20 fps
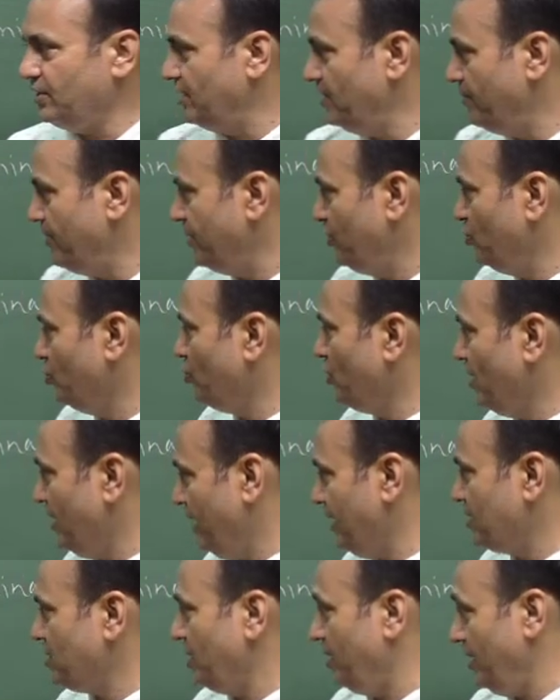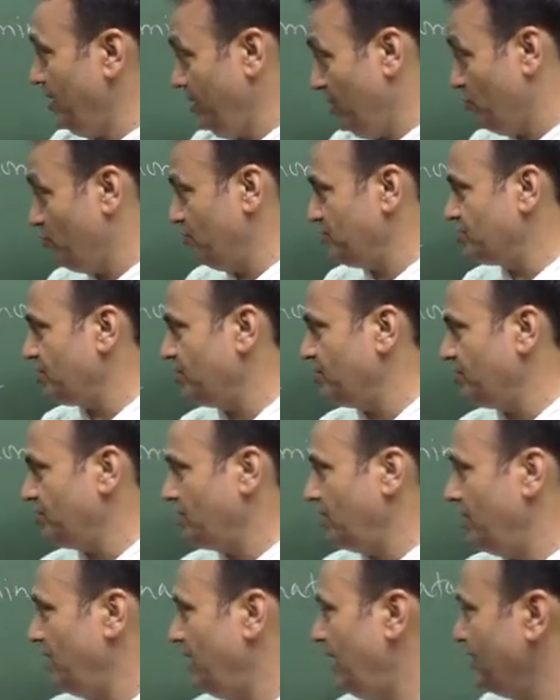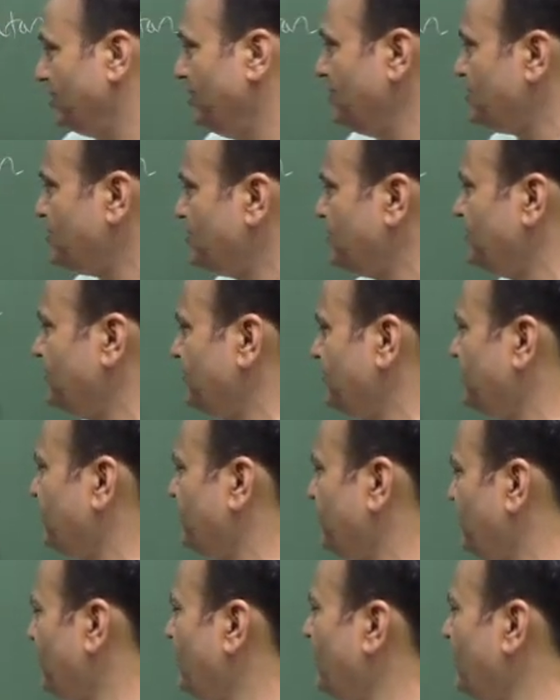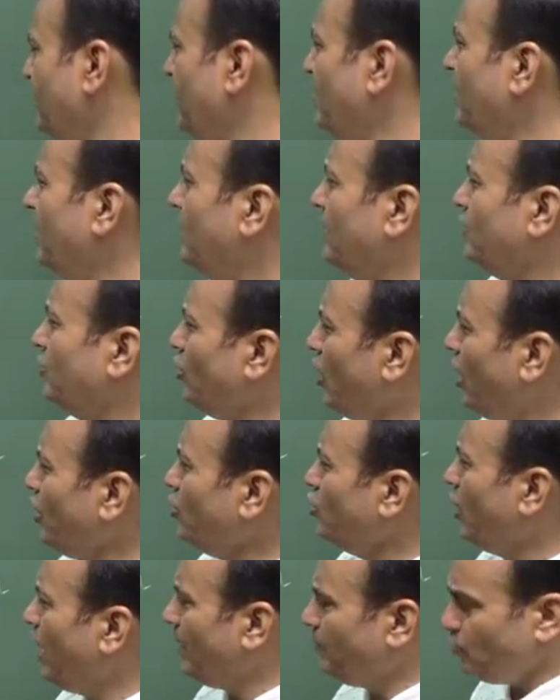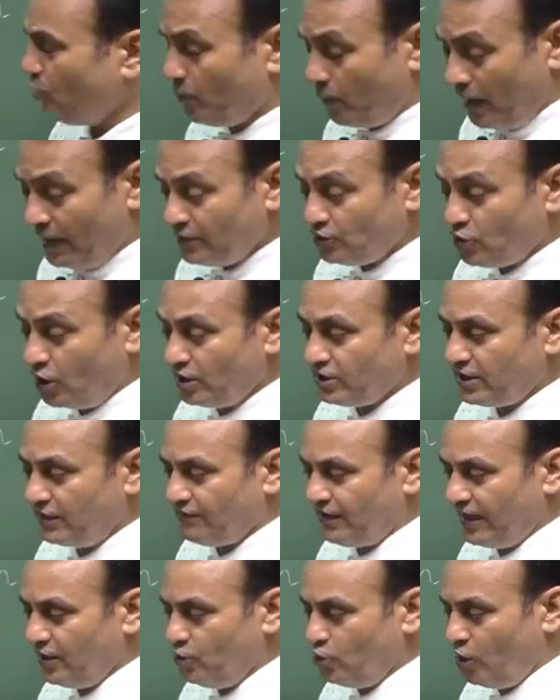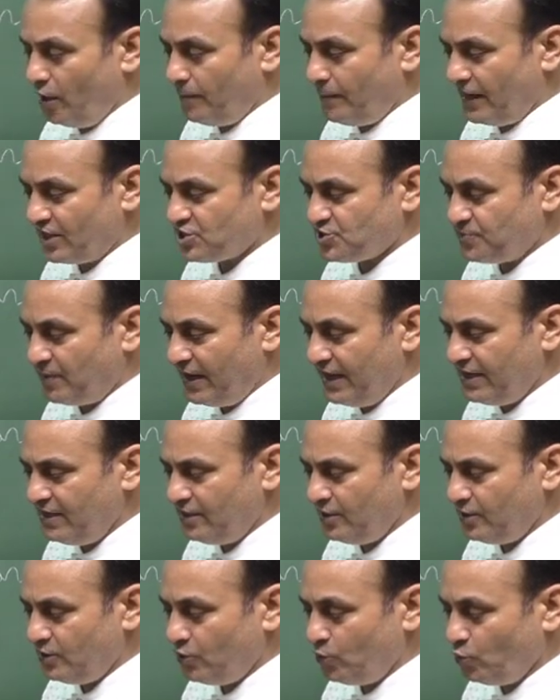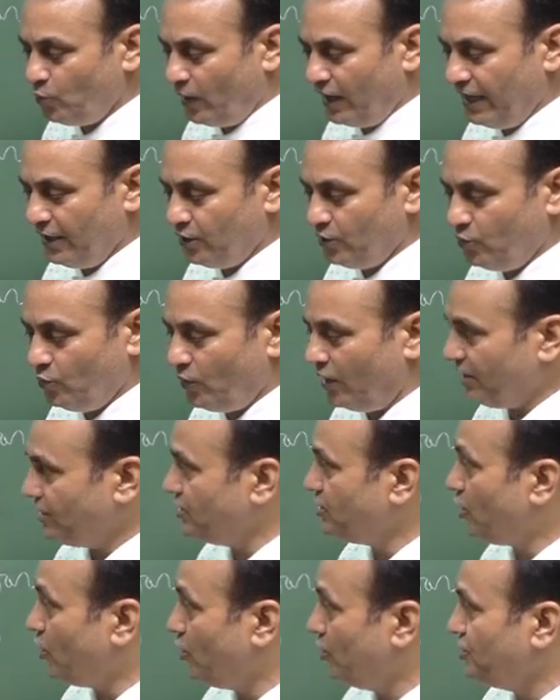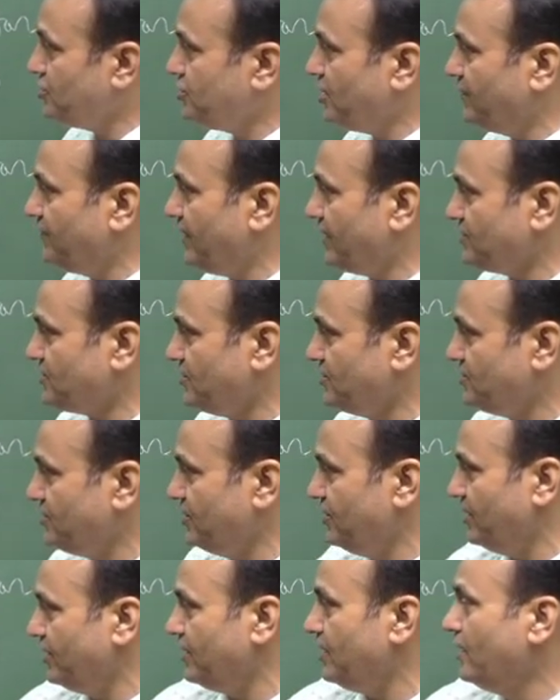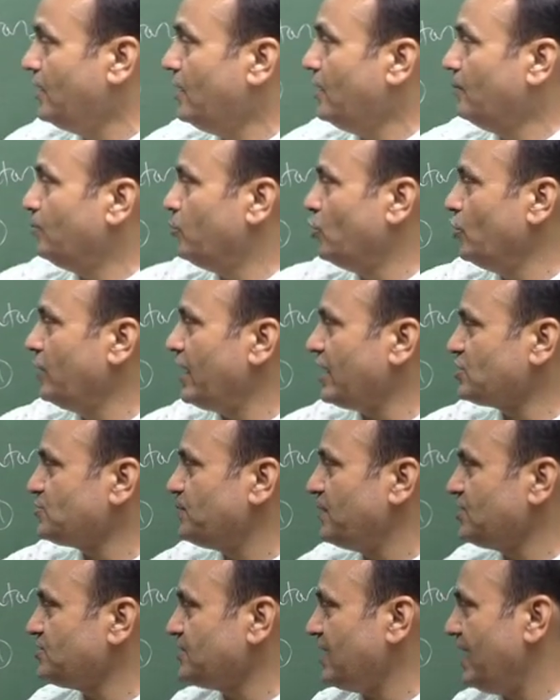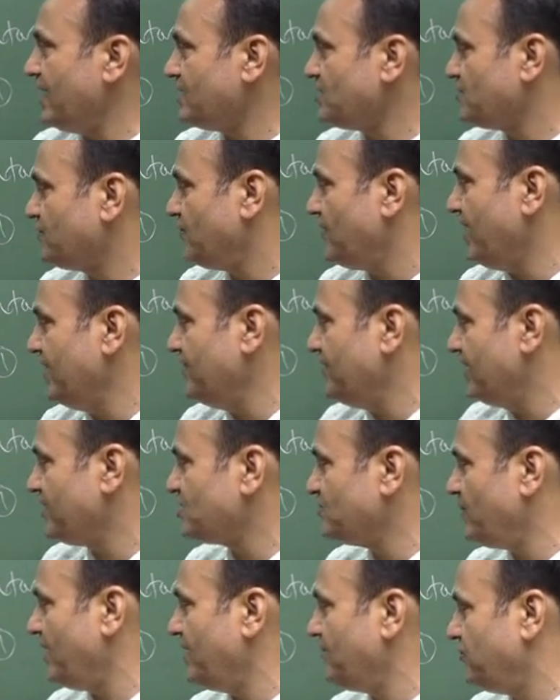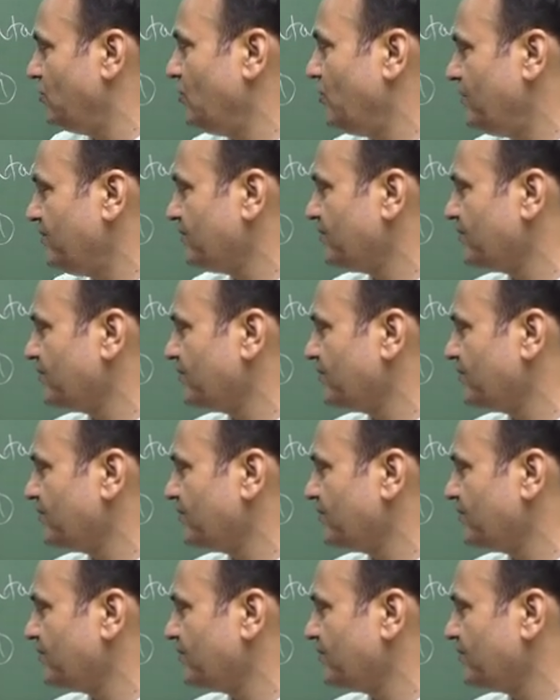given you the equation like this. Now you have to find out the value of x by y. What is the original fraction? See here. 4x plus x, 5x by 4.